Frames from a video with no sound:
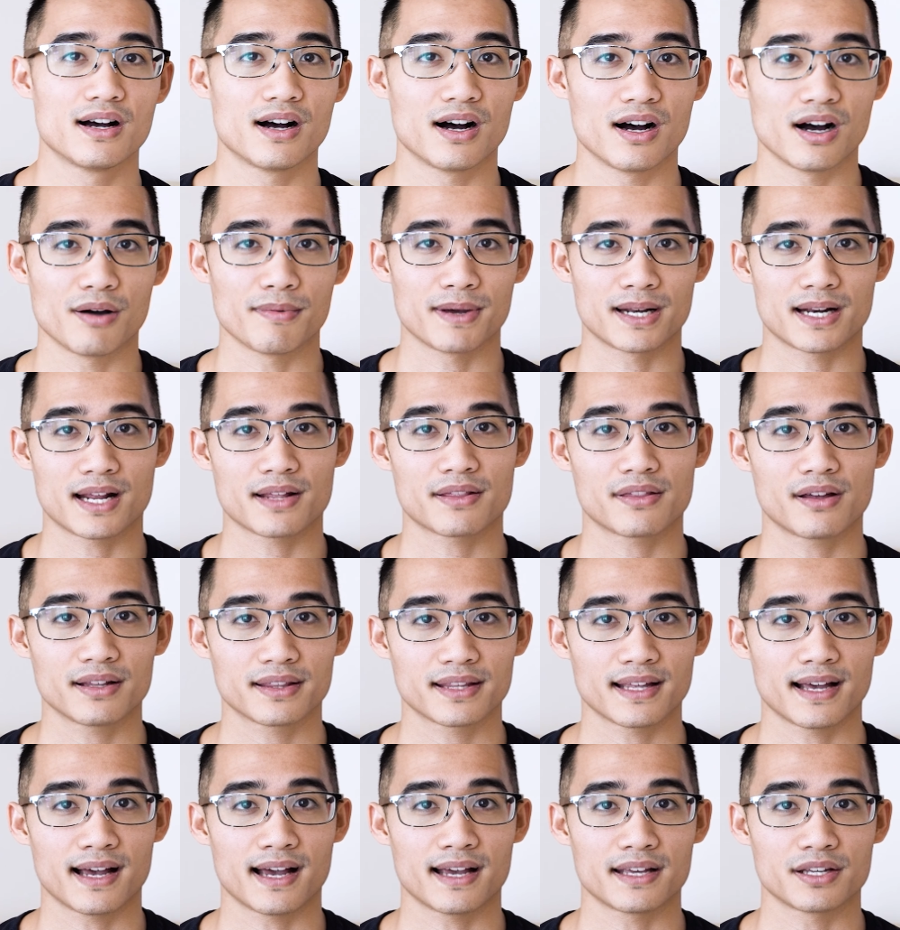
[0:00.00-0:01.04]
And I
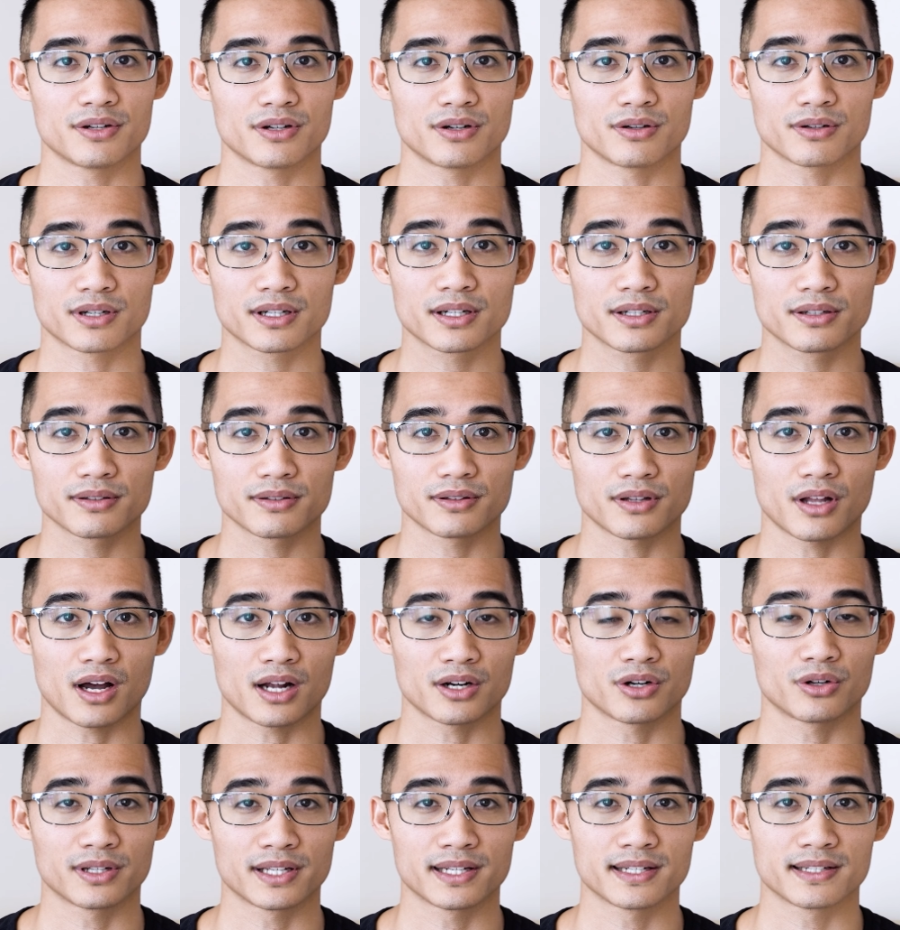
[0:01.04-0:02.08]
thought that,
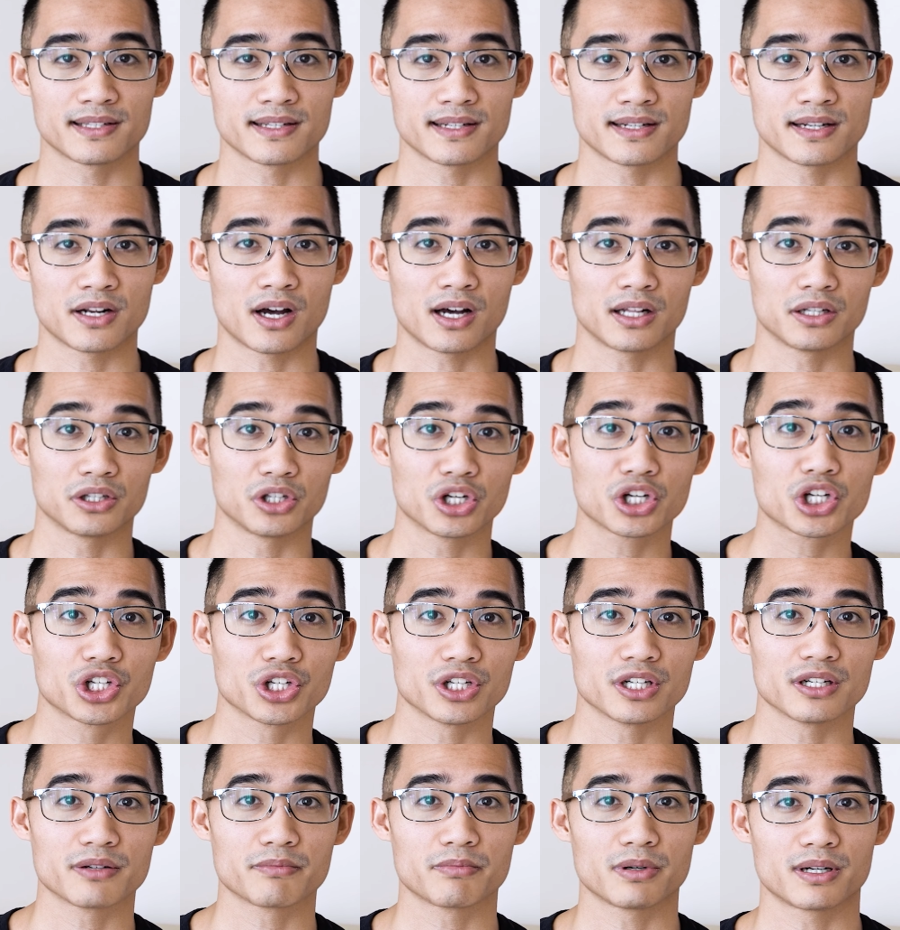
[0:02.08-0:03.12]
not only did it not look good,